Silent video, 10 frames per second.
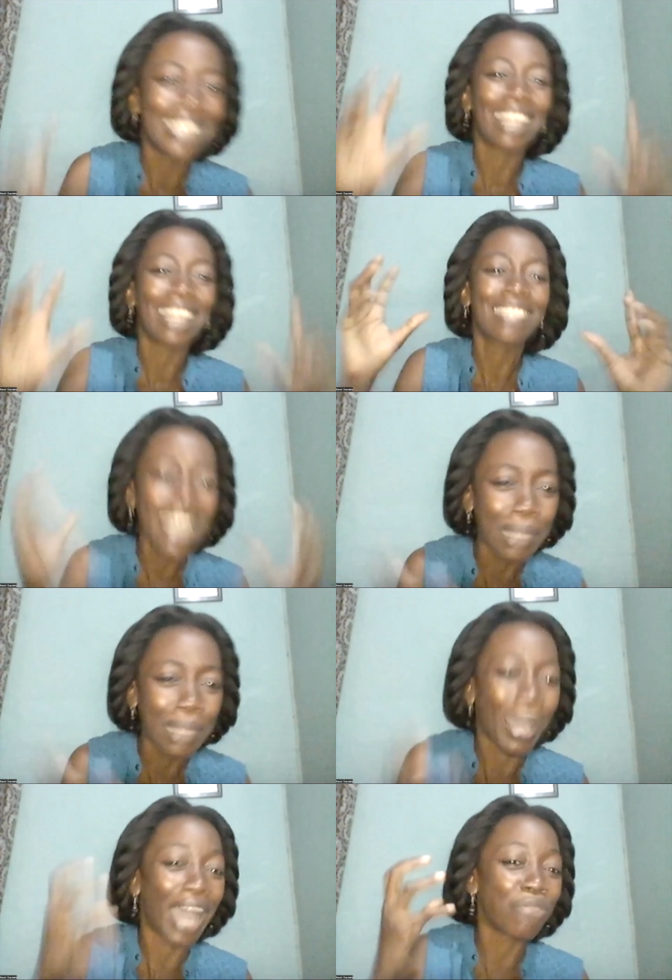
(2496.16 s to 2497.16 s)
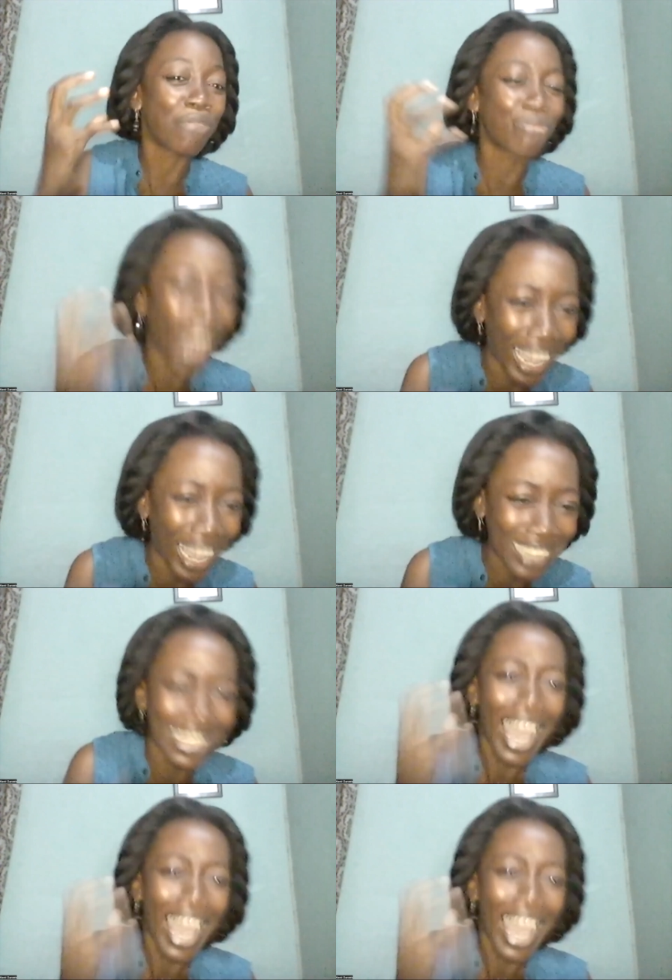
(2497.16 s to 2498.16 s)
The thing, arise,
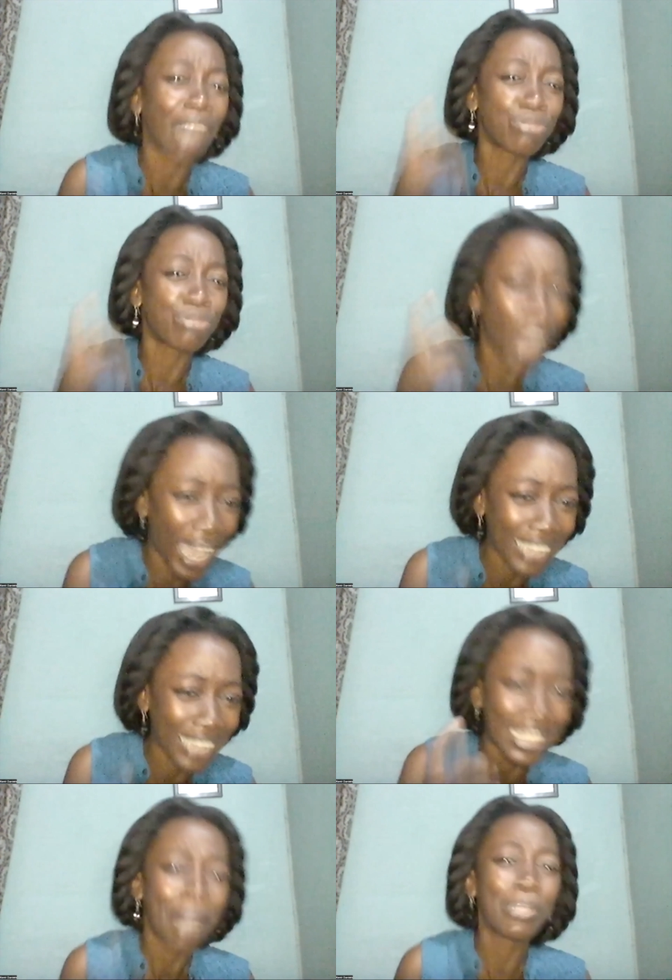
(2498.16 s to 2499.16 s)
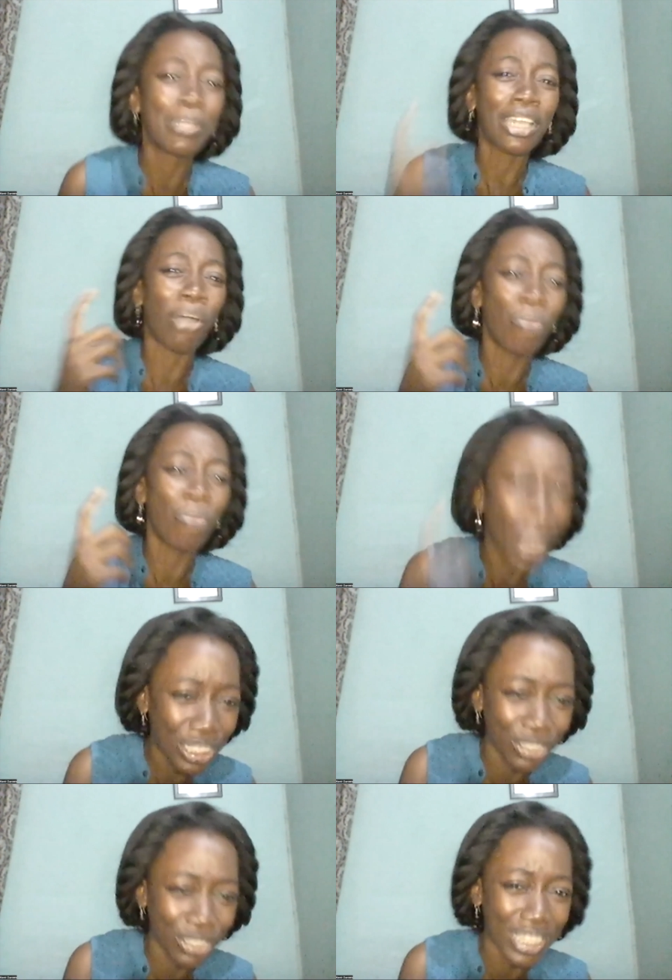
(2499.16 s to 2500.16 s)
arise, be
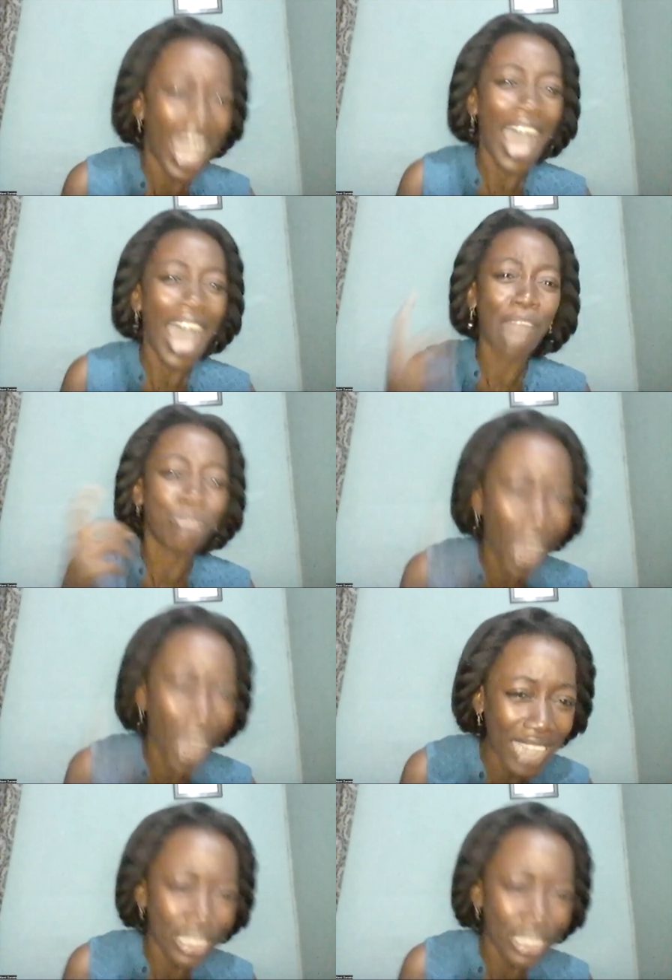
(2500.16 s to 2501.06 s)
courageous, arise.